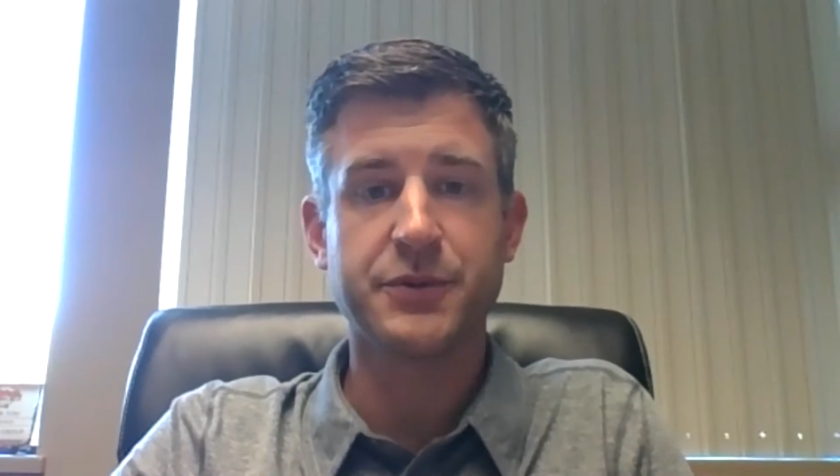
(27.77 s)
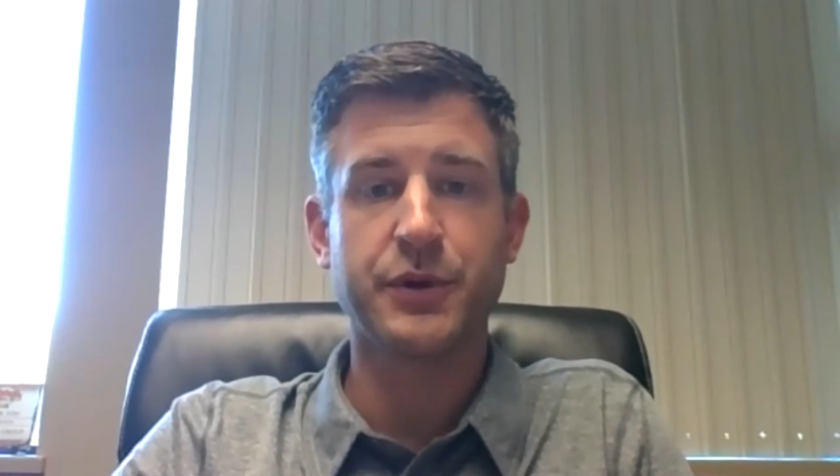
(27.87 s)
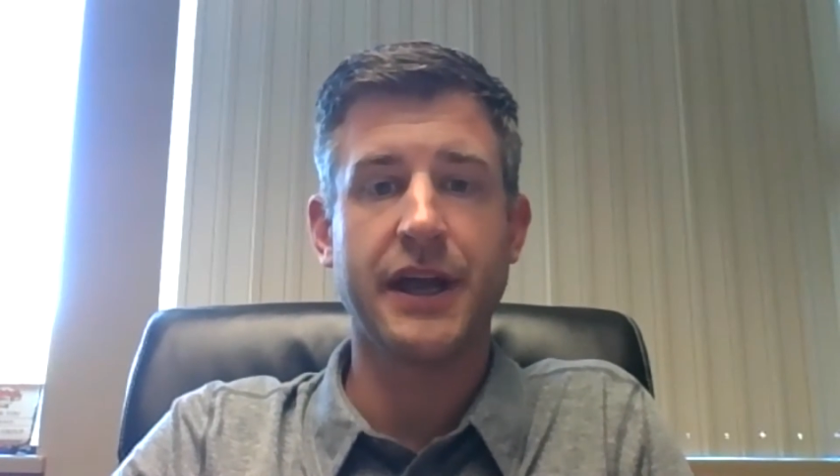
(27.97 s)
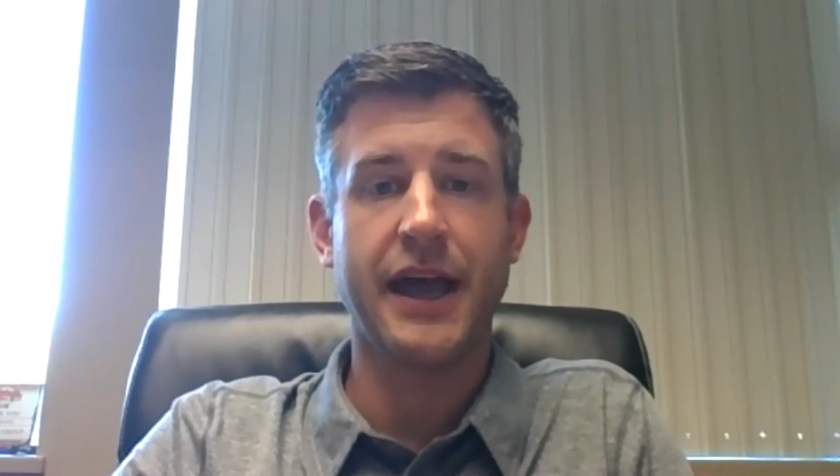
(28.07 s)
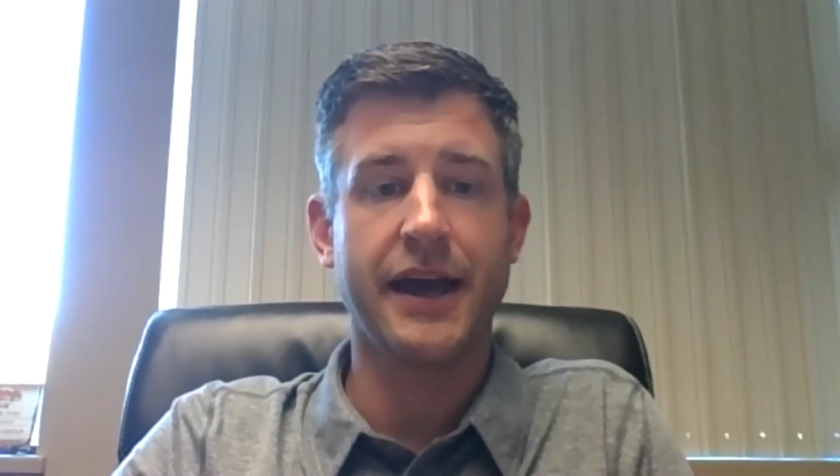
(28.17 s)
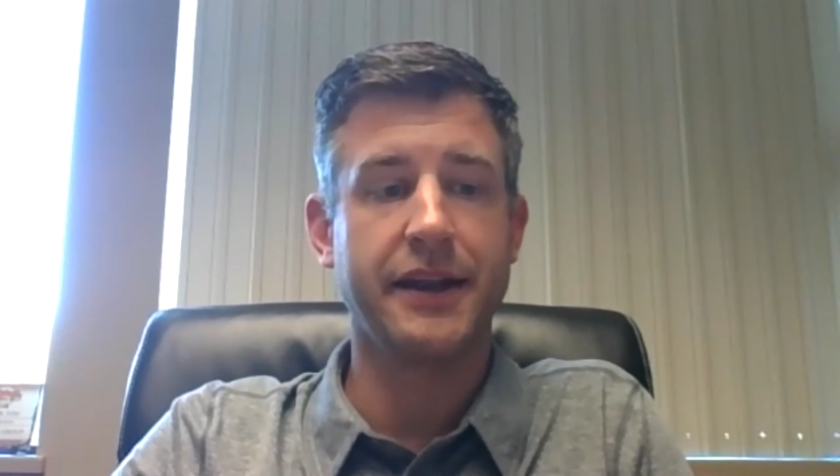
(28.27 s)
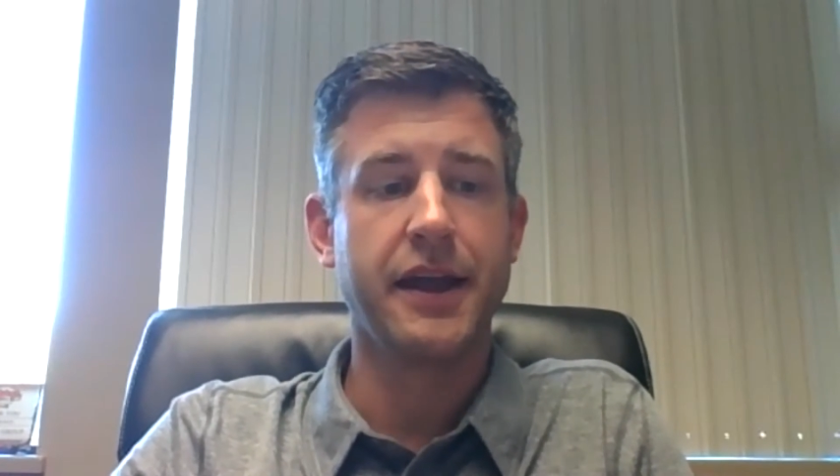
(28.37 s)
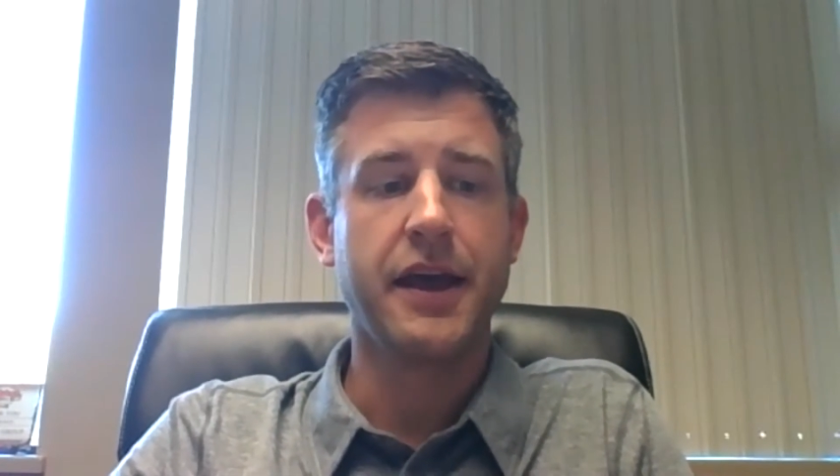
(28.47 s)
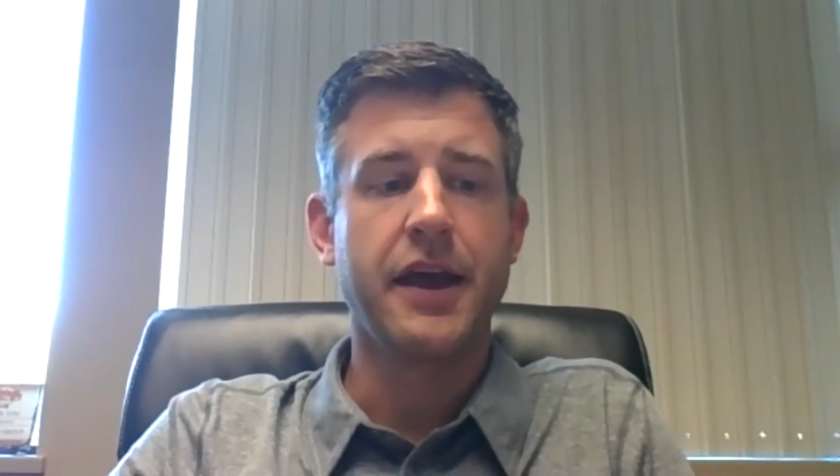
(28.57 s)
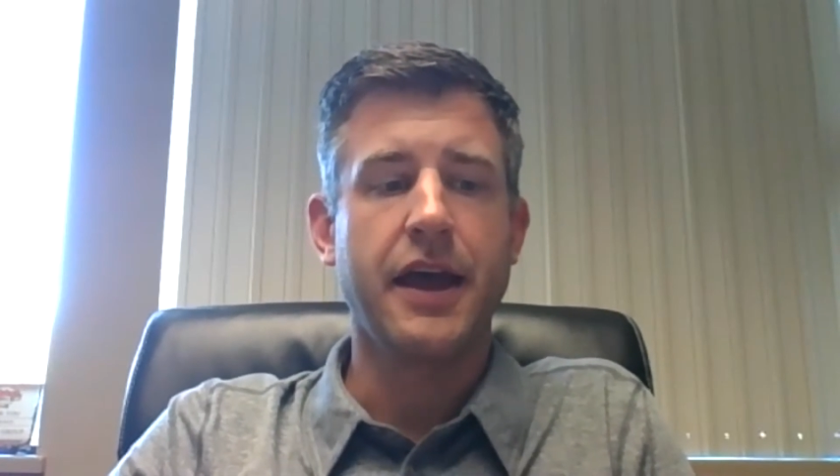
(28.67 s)
We had
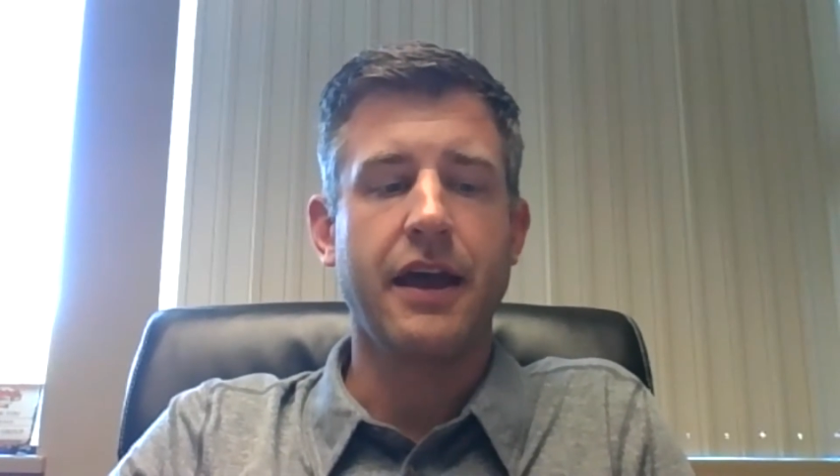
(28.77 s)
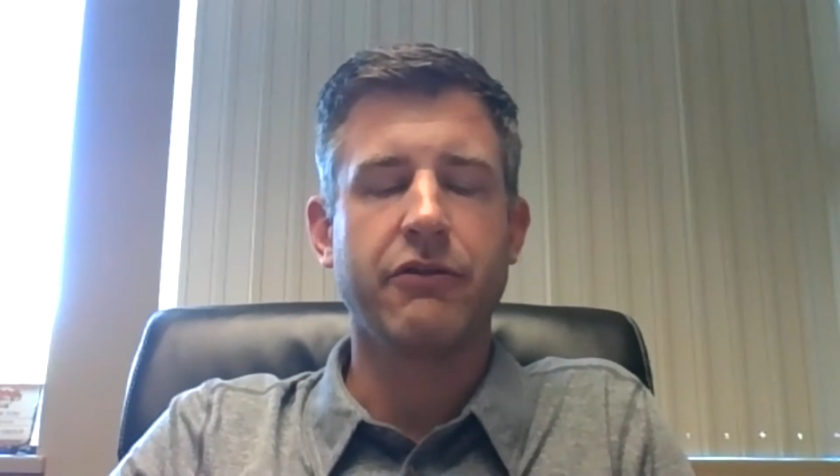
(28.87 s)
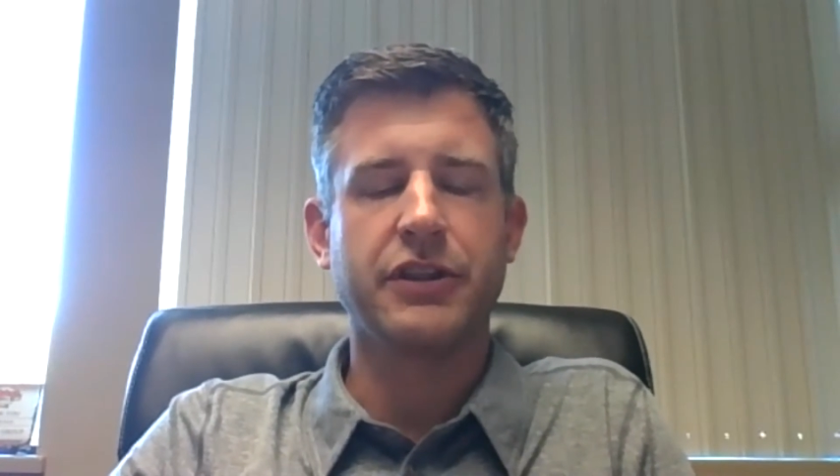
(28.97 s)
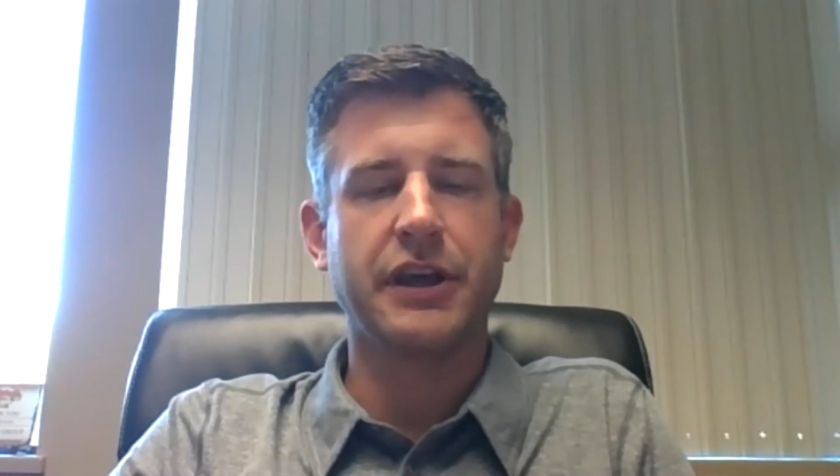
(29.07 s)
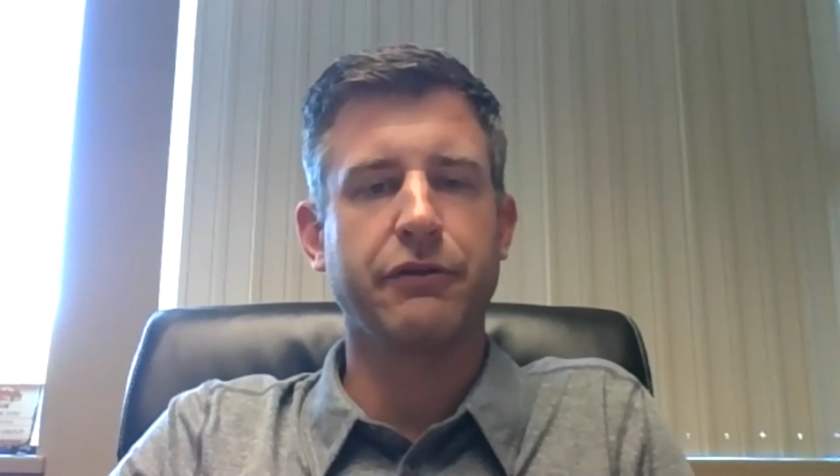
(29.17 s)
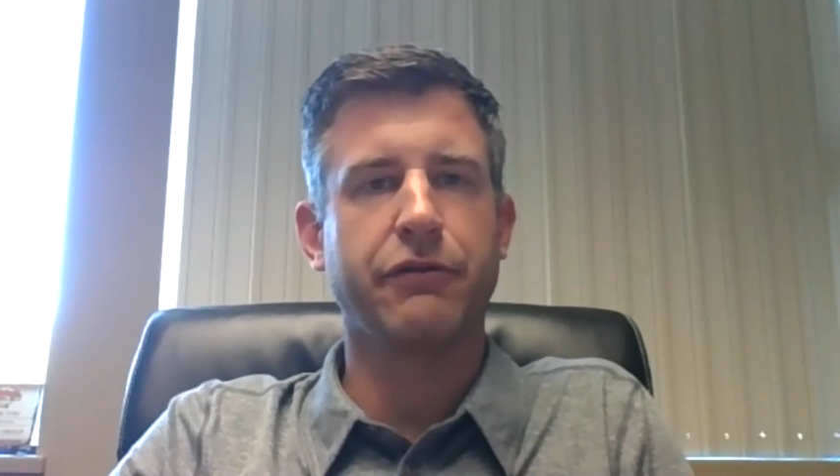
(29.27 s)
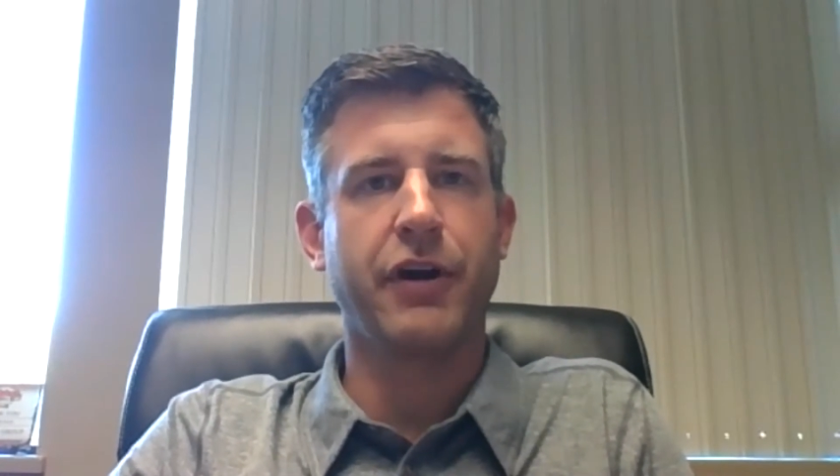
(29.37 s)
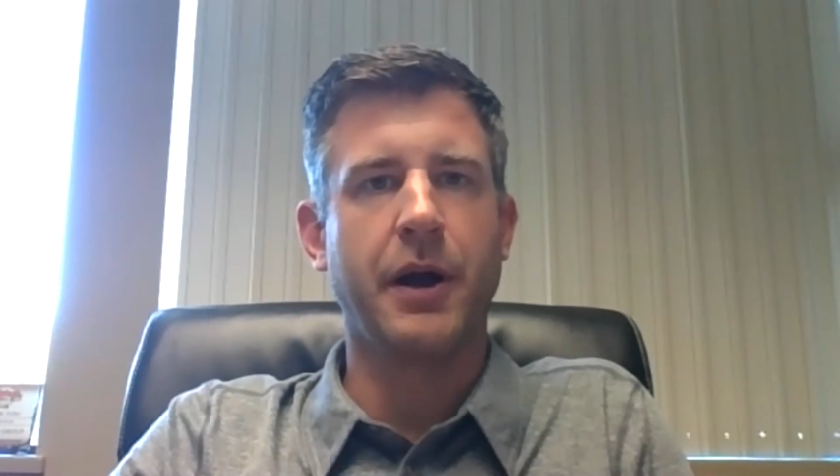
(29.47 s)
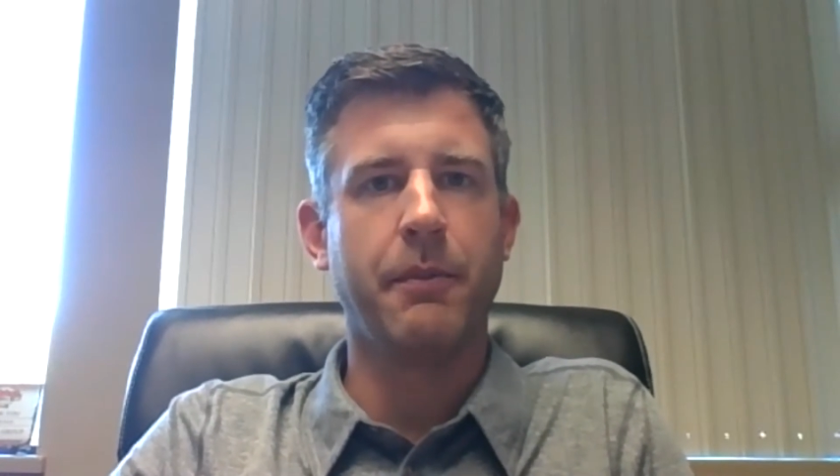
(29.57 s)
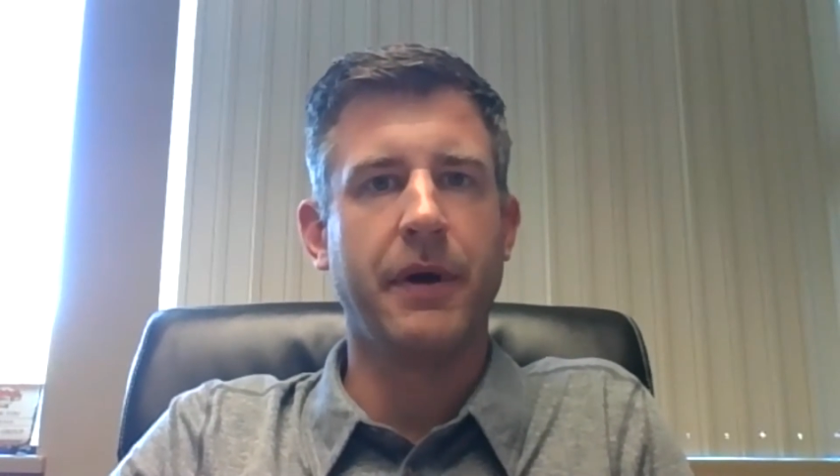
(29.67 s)
everything
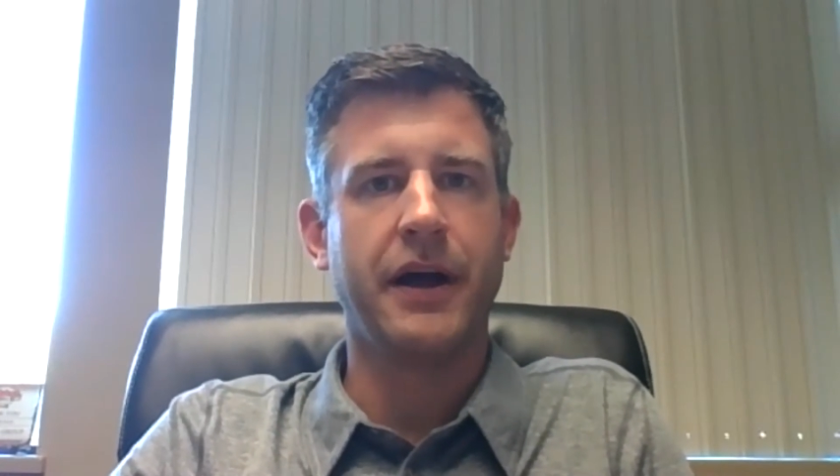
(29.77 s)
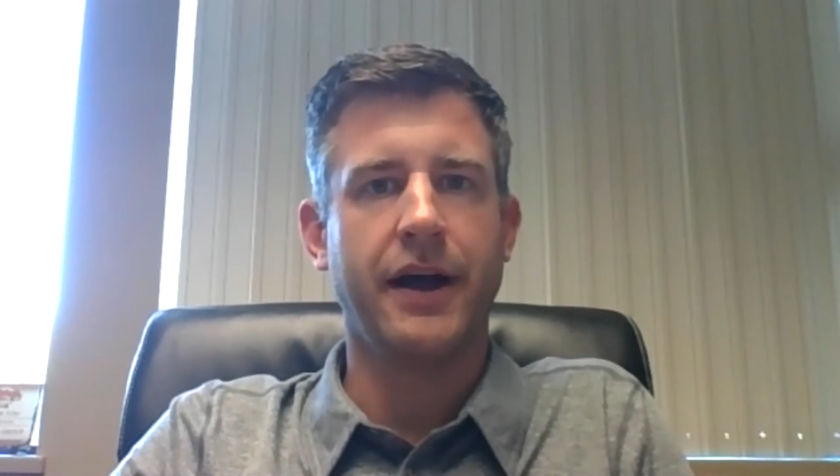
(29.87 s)
from